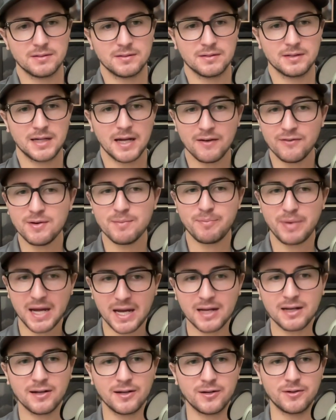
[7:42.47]
Kevin
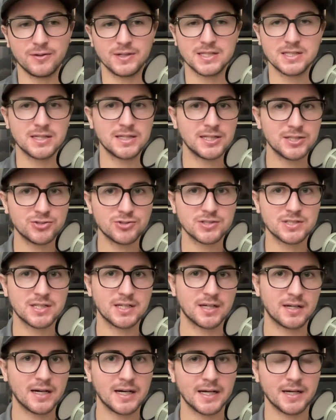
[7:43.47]
Padlo is an interesting
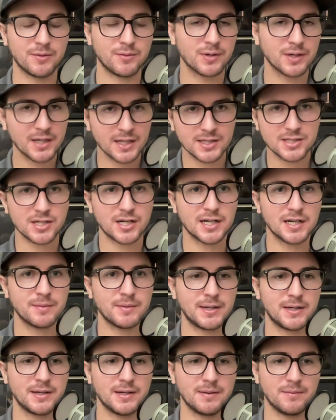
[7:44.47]
guy, and we're going to talk
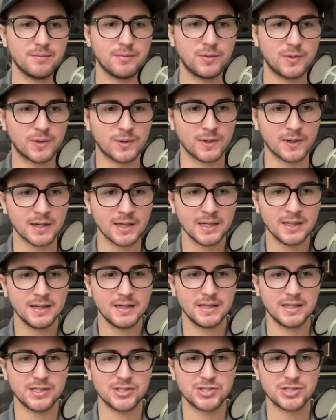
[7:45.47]
about him more
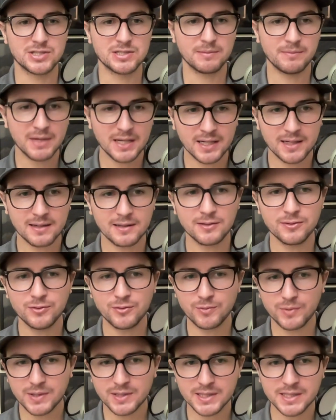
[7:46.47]
in just a minute. Luke
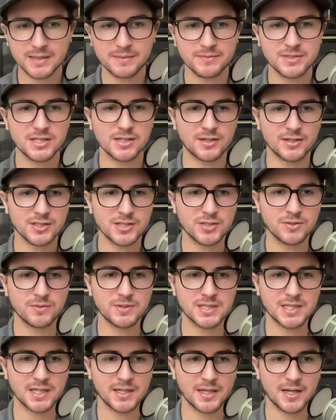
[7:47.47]
Williams also
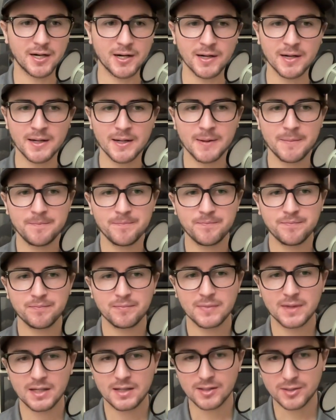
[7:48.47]
was in there.
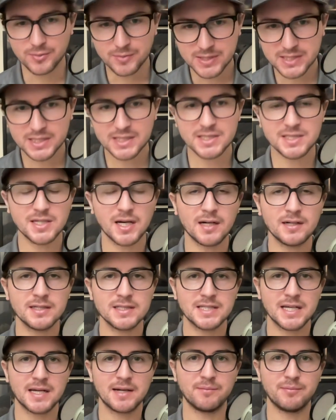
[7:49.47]
Luis
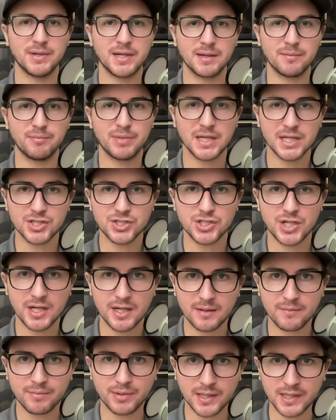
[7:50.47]
Gonzalez had a big pinch
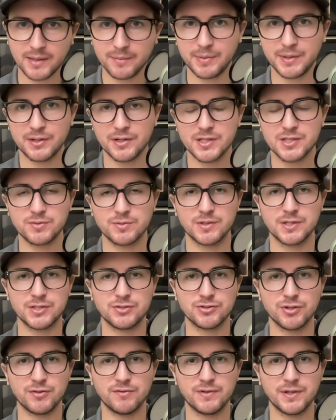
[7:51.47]
hit plate appearance where he
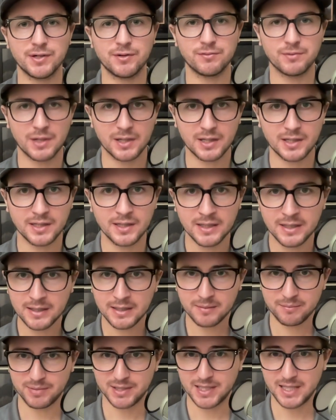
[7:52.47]
drove in a run.
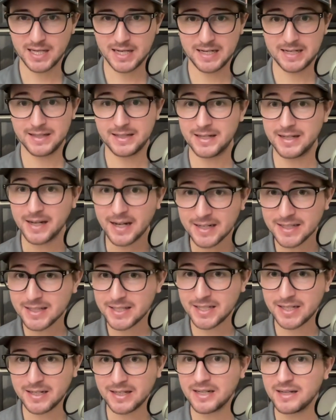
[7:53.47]
But then in the ninth
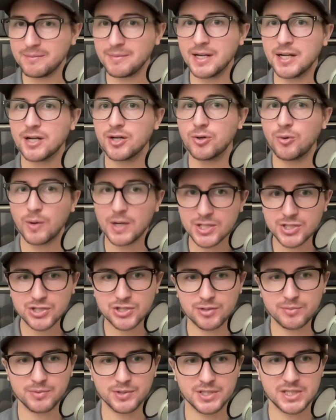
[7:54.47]
inning, he made a
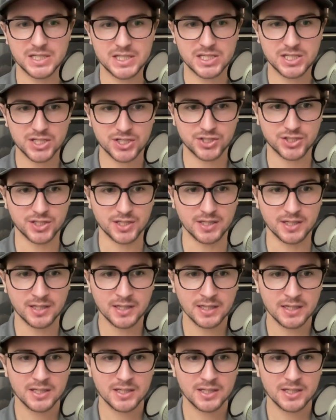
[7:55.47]
questionable decision.